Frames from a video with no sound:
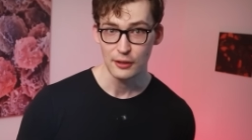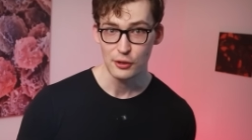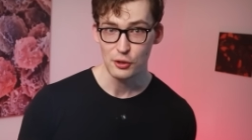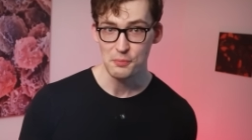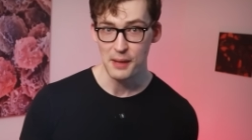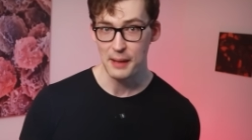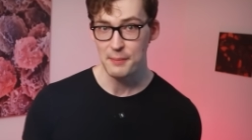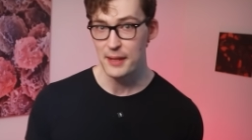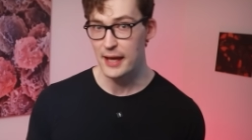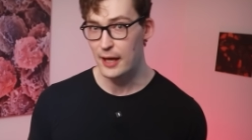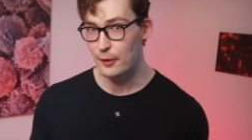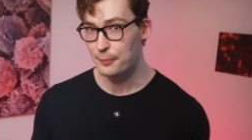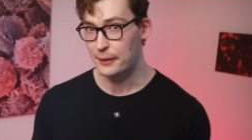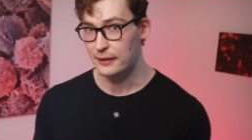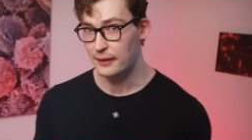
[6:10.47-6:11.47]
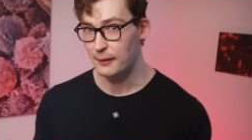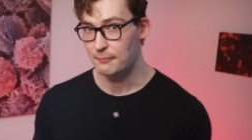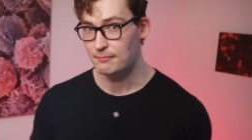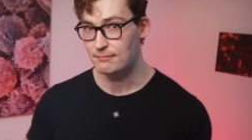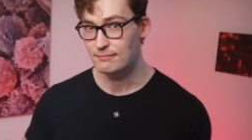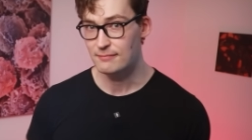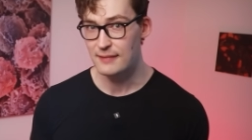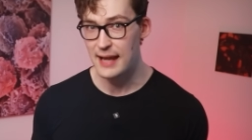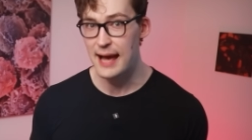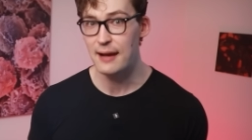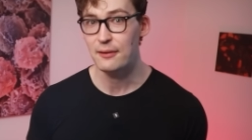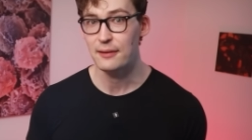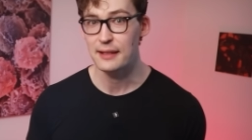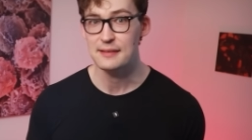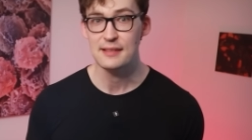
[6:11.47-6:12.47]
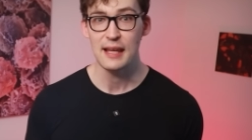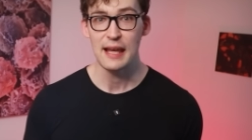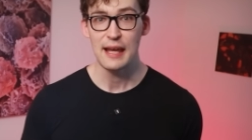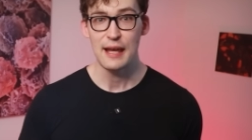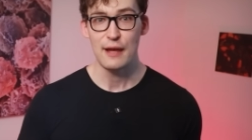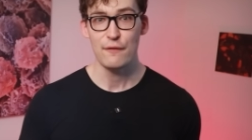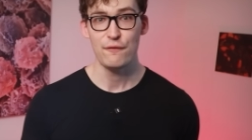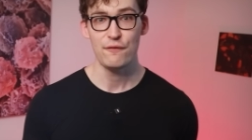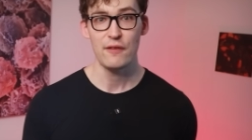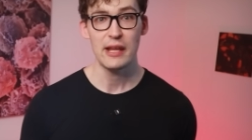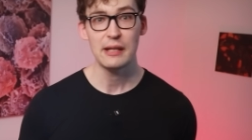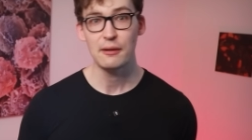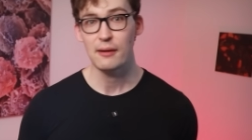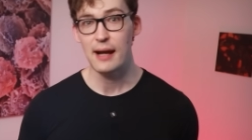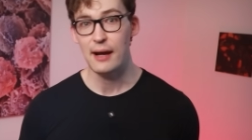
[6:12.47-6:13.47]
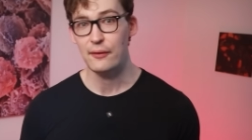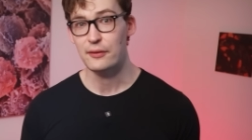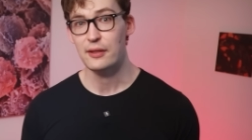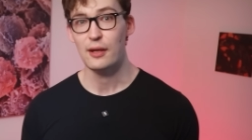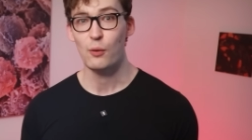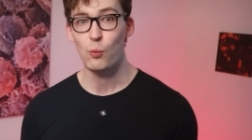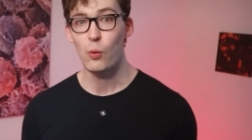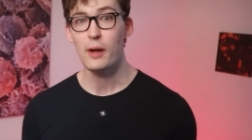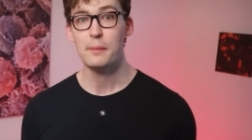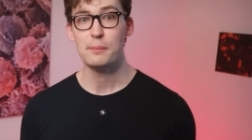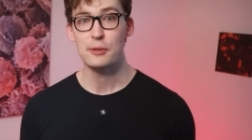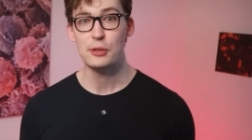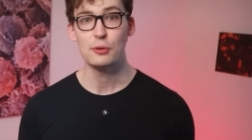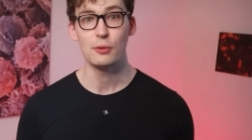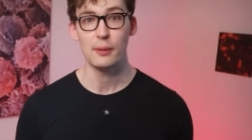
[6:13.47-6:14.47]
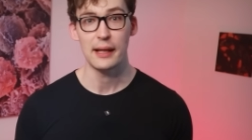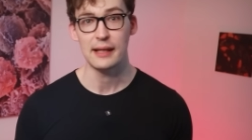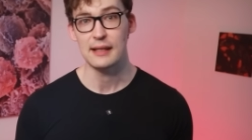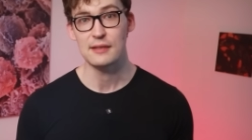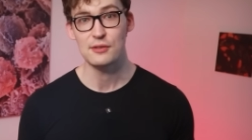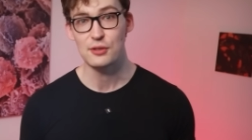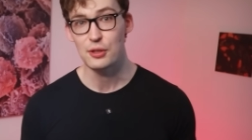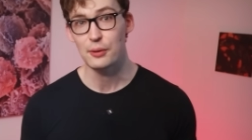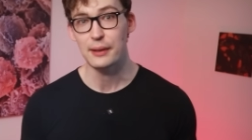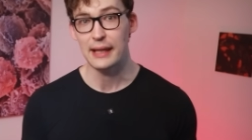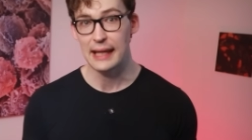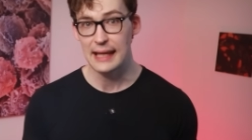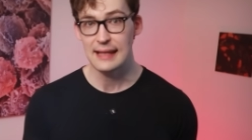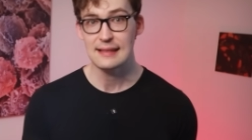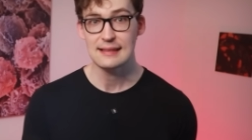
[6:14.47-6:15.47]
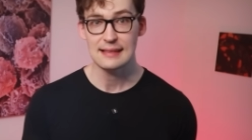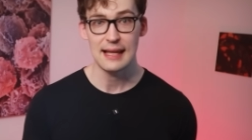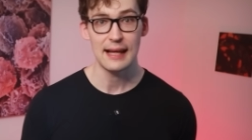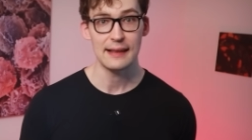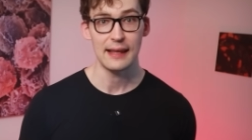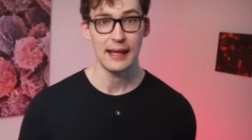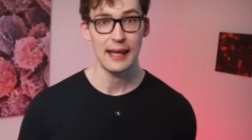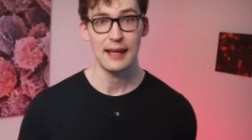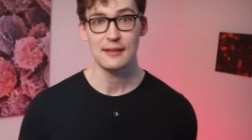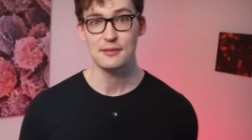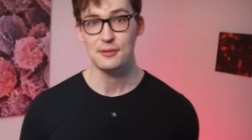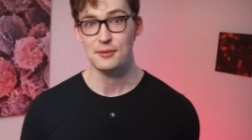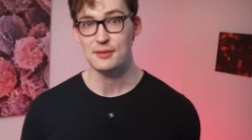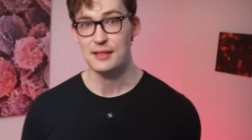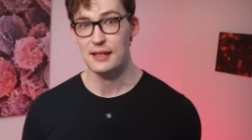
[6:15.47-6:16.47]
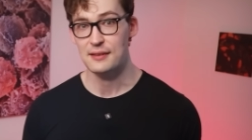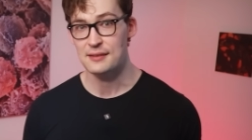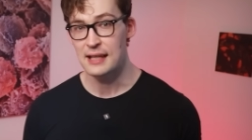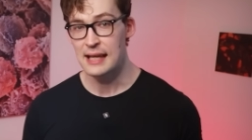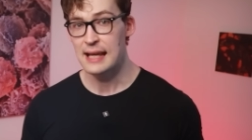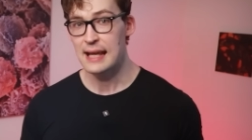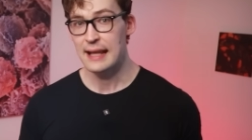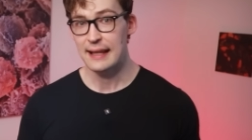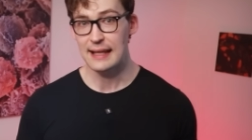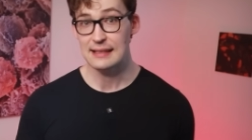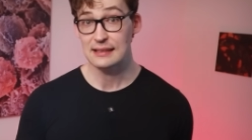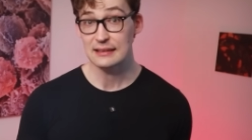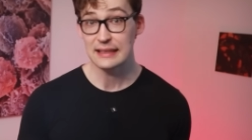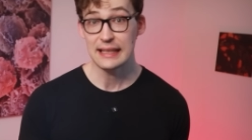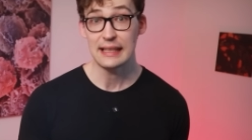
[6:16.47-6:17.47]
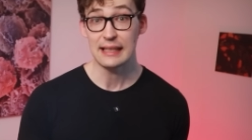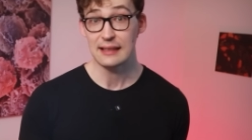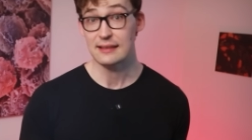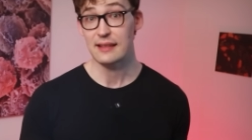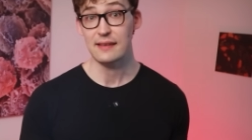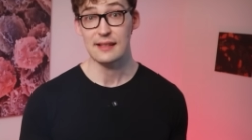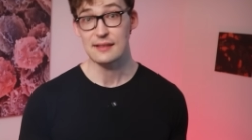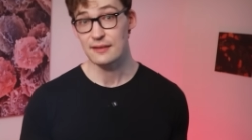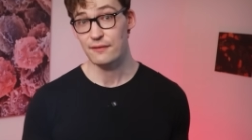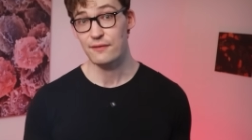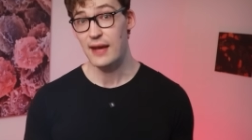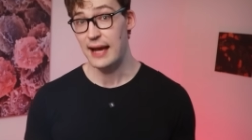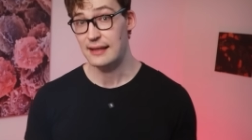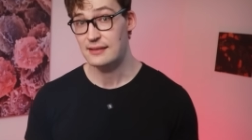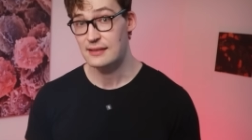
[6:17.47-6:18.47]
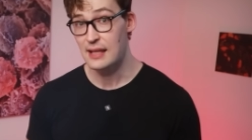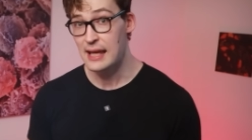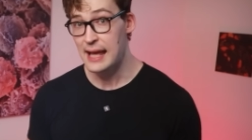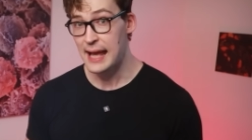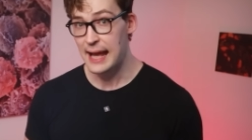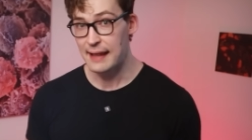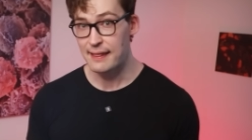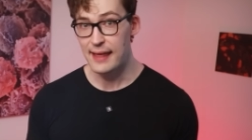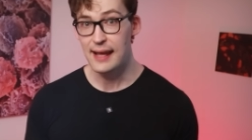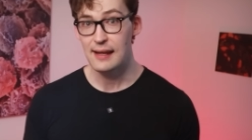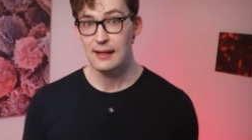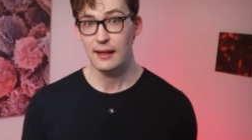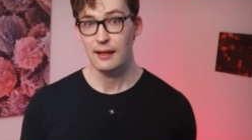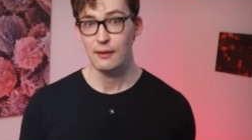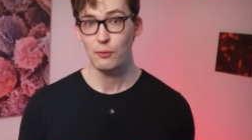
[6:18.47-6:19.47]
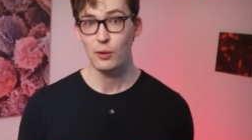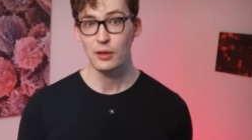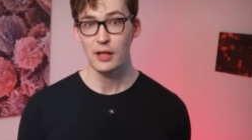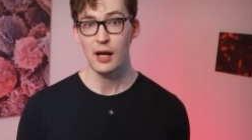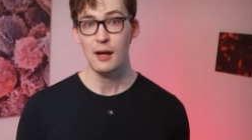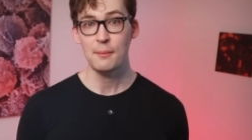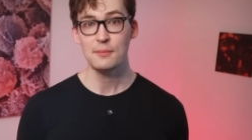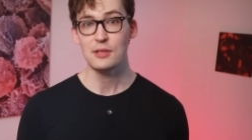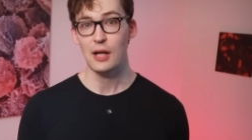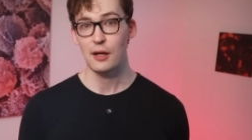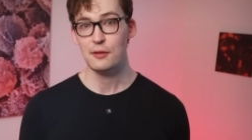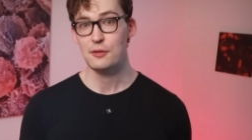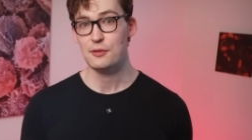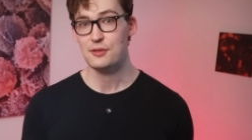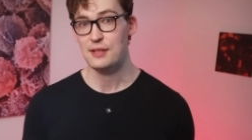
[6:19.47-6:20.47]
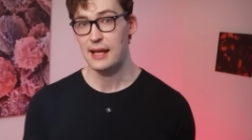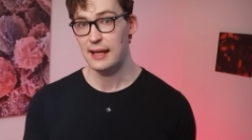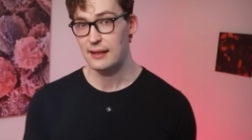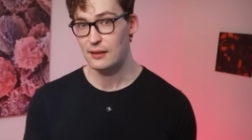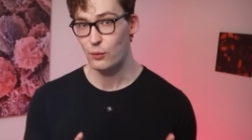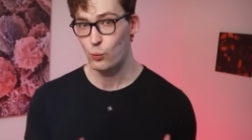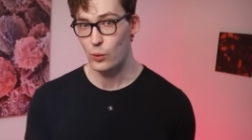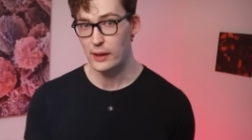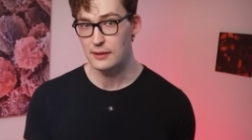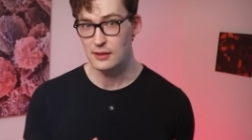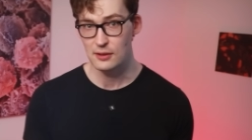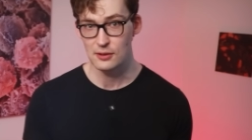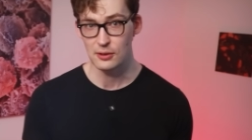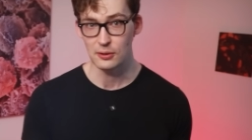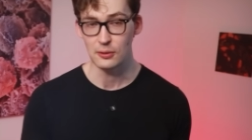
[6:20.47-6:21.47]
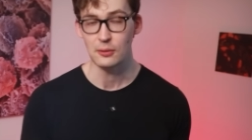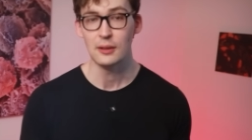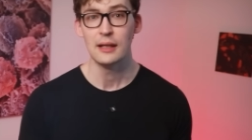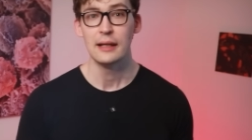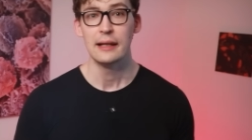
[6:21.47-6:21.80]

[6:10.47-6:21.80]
you may be helping them. Now let's figure out what butyrate is doing inside the cancer cells that's leading to these effects. And then we'll come to understand what to do.